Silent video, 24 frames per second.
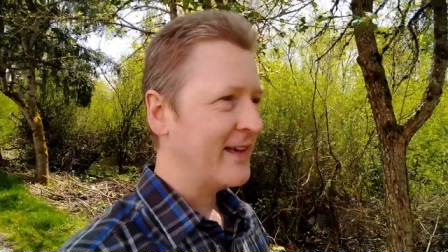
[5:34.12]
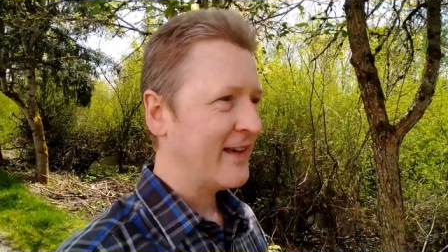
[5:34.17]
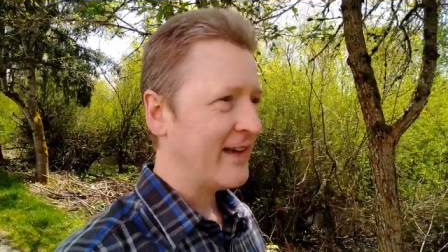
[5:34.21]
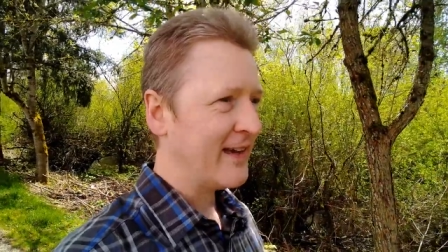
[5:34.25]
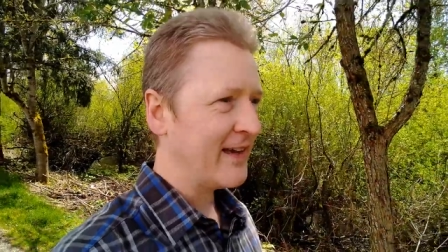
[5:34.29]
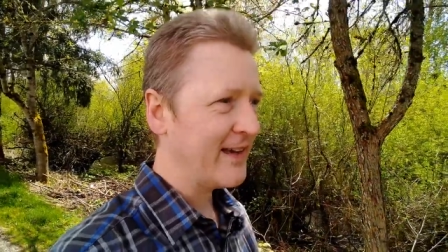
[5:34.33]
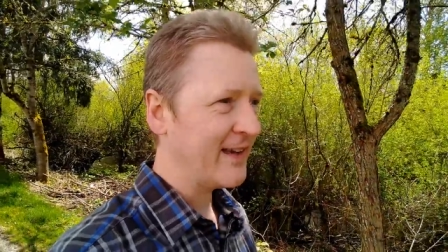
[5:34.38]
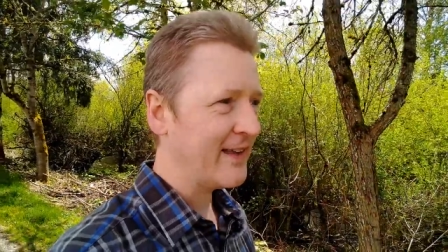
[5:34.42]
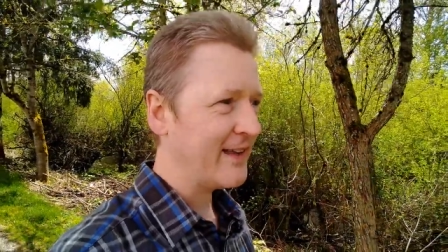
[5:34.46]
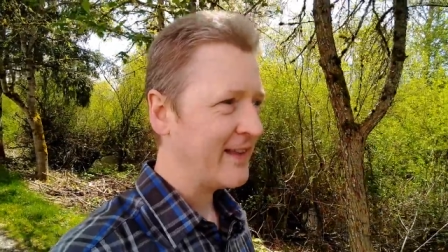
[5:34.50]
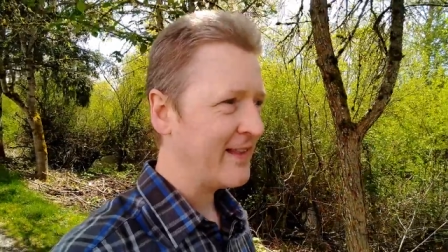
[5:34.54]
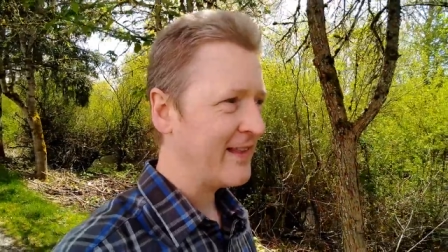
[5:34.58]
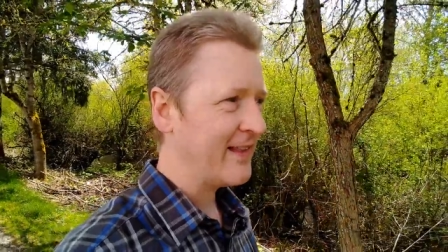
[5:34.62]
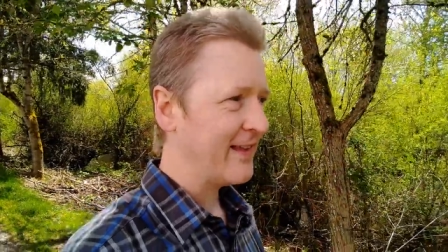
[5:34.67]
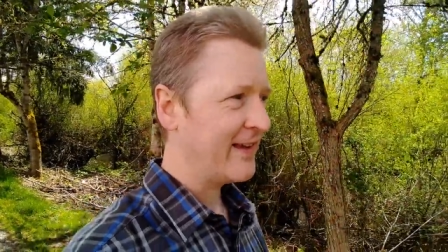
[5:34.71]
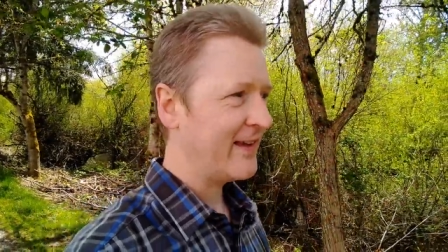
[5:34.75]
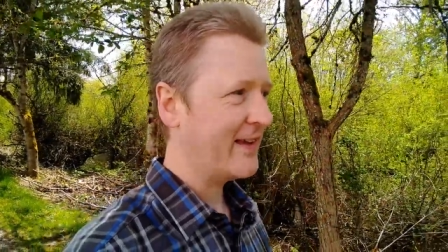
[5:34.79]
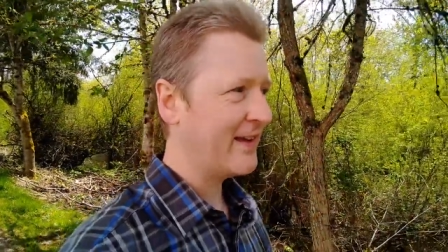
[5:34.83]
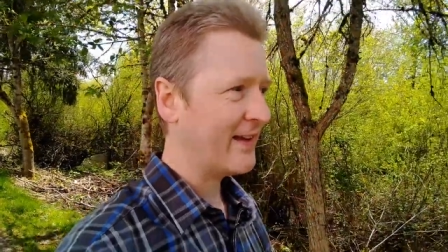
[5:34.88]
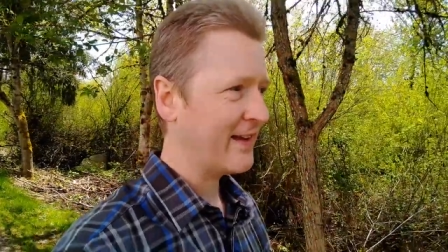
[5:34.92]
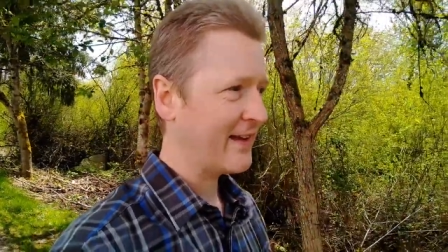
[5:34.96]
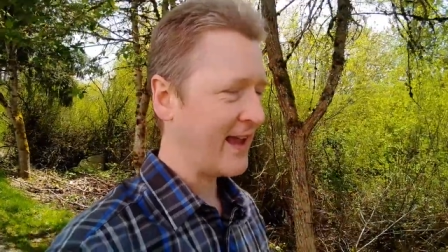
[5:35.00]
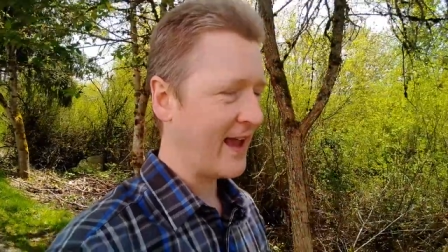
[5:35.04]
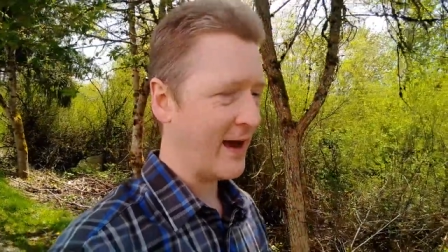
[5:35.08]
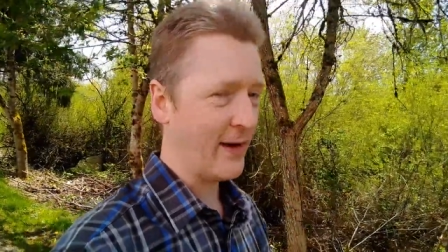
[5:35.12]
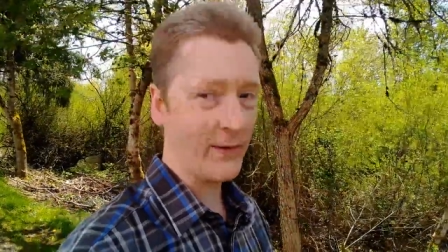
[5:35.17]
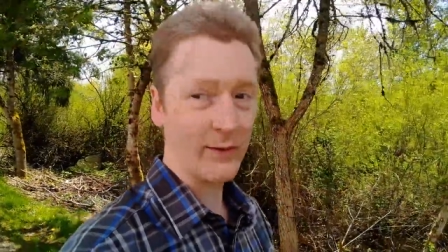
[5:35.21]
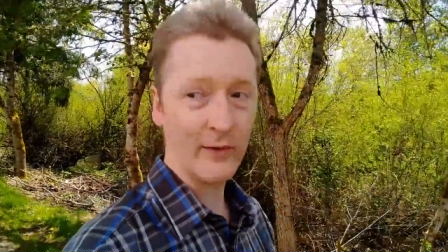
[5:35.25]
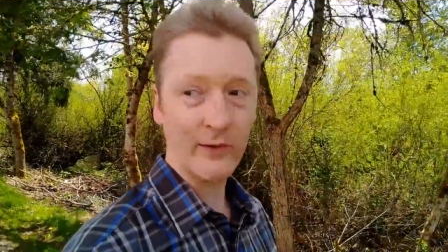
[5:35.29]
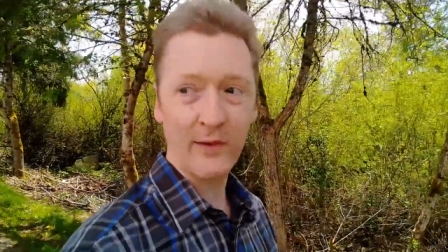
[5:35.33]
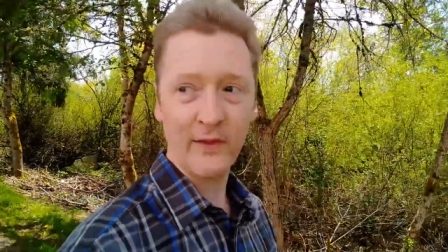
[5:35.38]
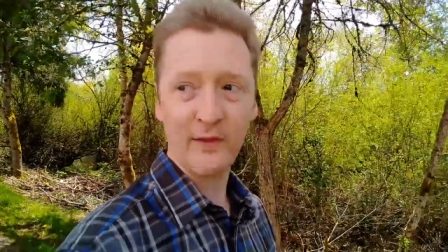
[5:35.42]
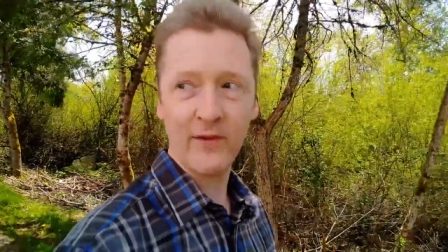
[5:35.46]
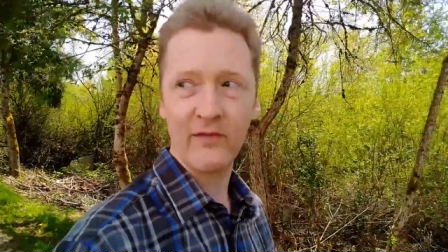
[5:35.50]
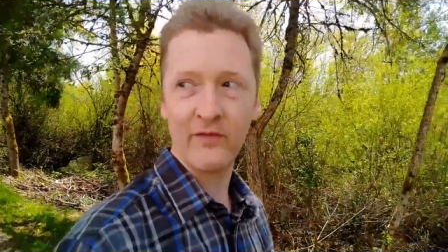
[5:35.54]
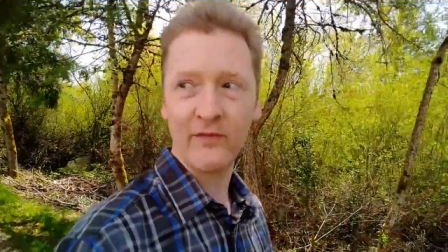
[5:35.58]
and the counter
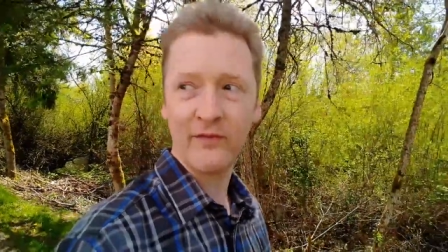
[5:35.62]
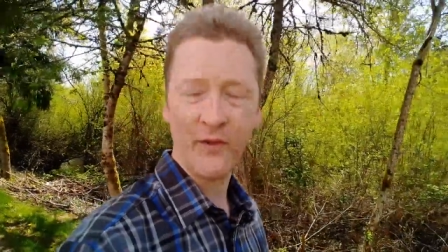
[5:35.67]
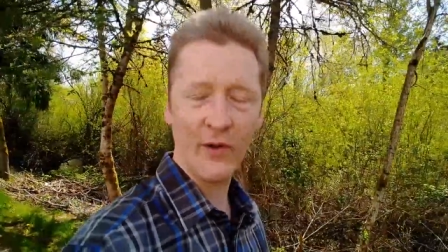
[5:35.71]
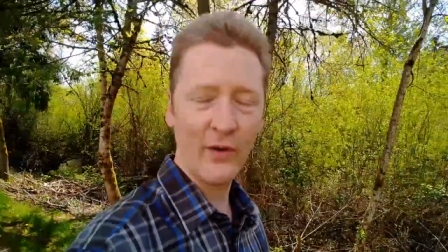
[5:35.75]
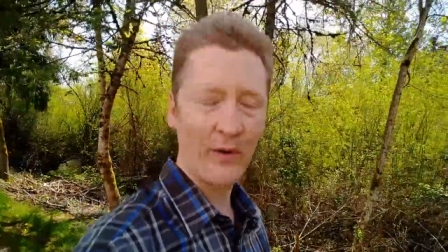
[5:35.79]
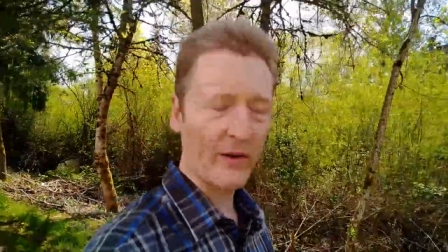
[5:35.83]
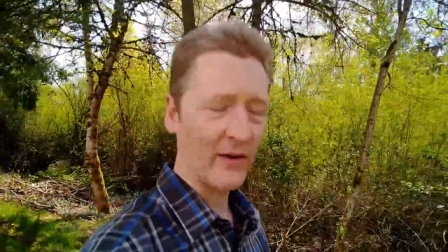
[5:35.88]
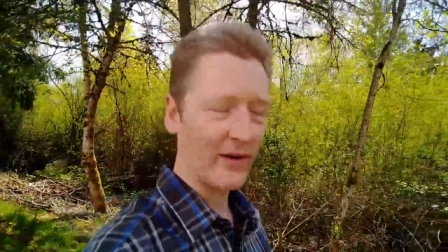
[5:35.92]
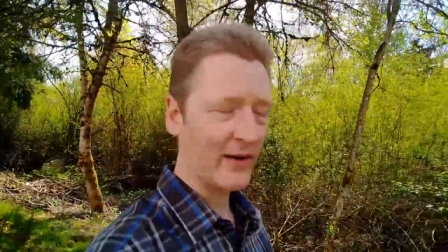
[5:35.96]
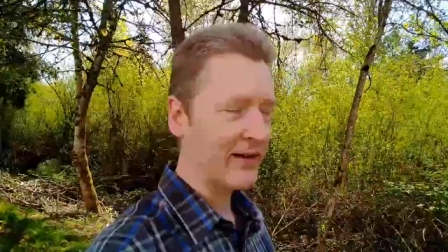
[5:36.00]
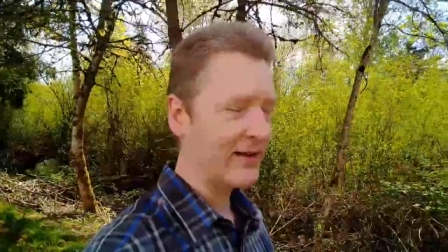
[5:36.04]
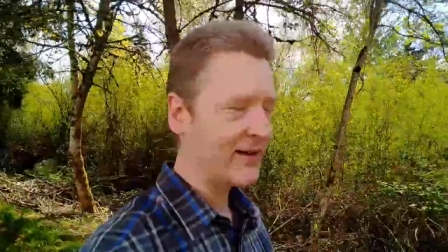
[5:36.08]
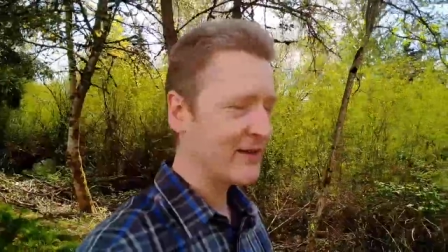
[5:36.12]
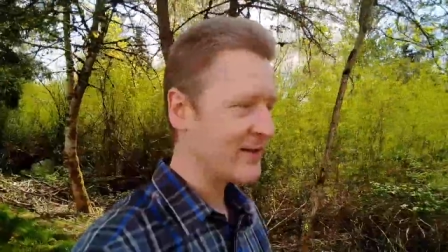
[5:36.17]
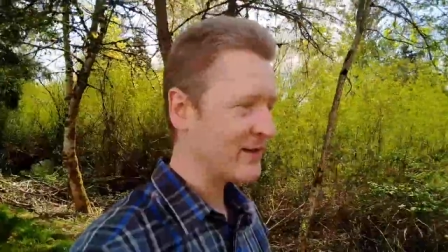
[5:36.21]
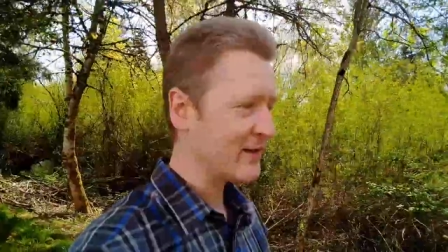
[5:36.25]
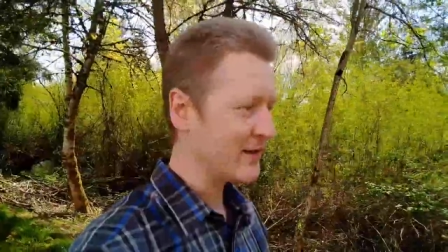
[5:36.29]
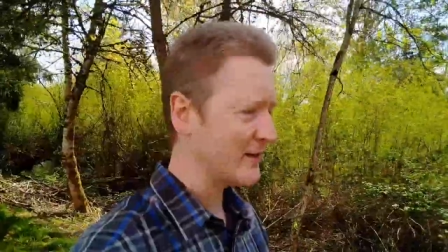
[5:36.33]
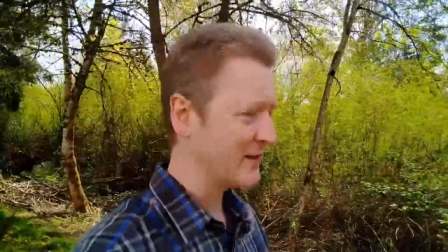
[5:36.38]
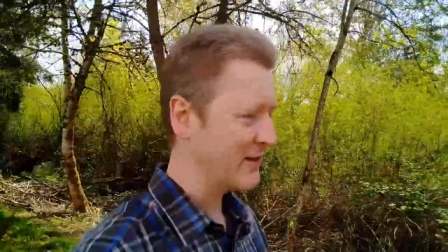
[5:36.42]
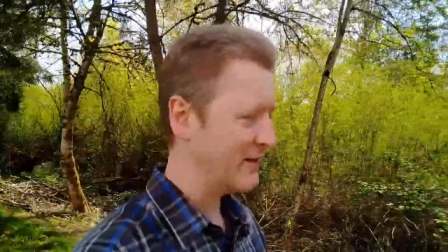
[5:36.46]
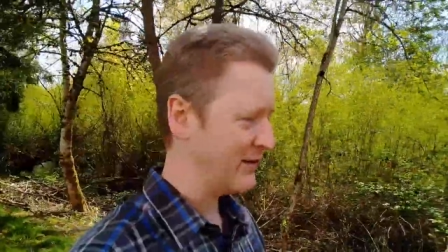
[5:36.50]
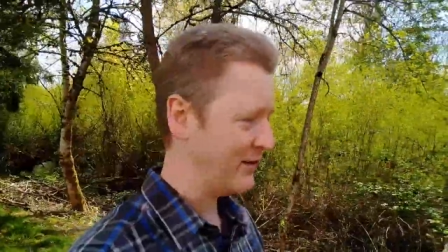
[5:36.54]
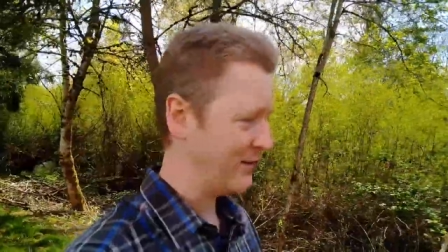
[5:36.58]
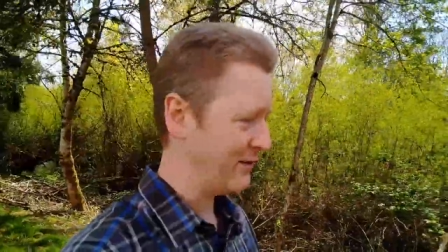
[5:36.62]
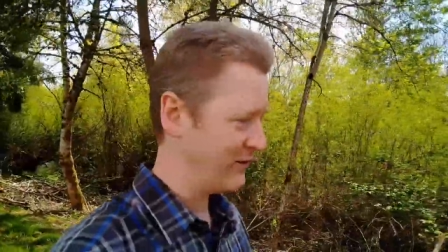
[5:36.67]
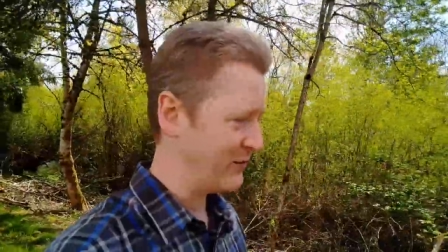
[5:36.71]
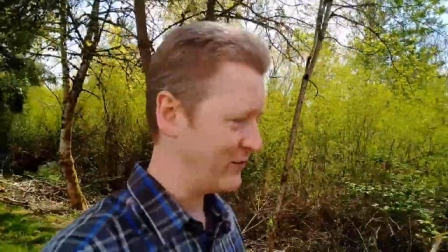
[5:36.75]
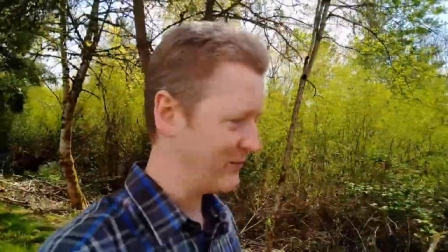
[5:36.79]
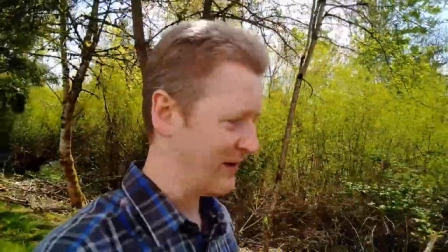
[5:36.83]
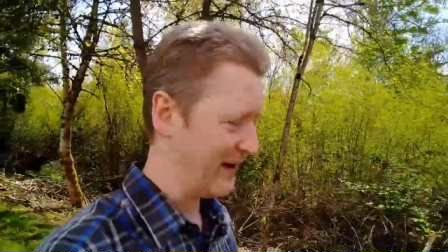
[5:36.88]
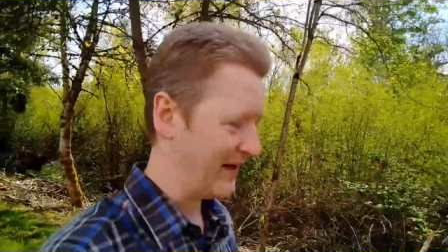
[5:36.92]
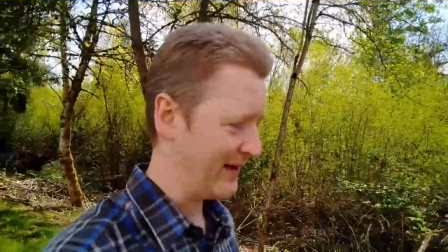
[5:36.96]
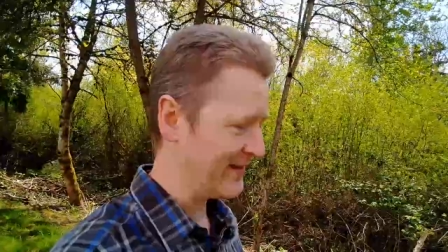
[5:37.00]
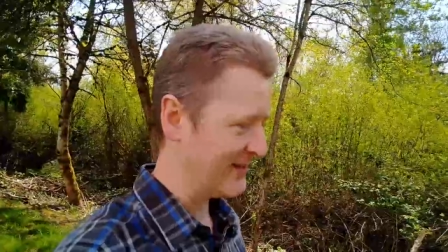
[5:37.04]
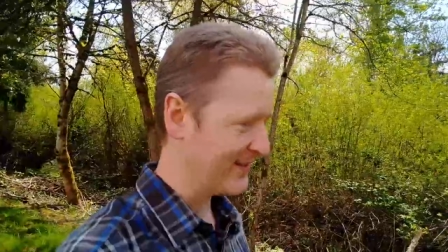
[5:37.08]
and the floor. It's just a huge
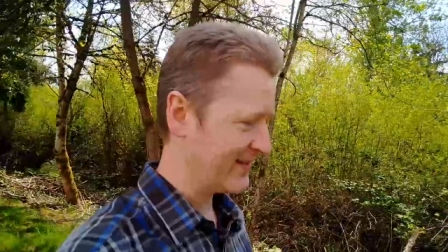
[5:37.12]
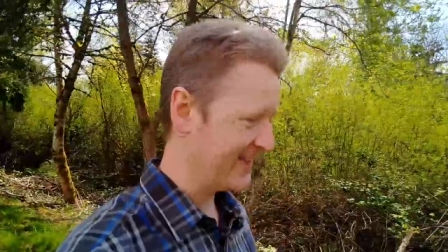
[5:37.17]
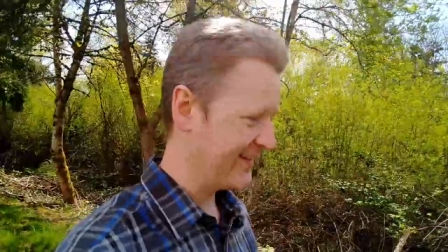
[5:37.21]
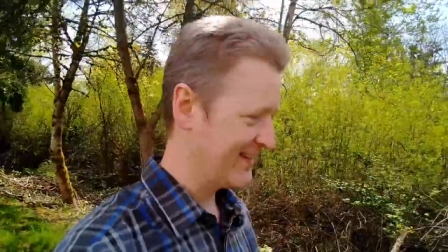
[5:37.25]
mess.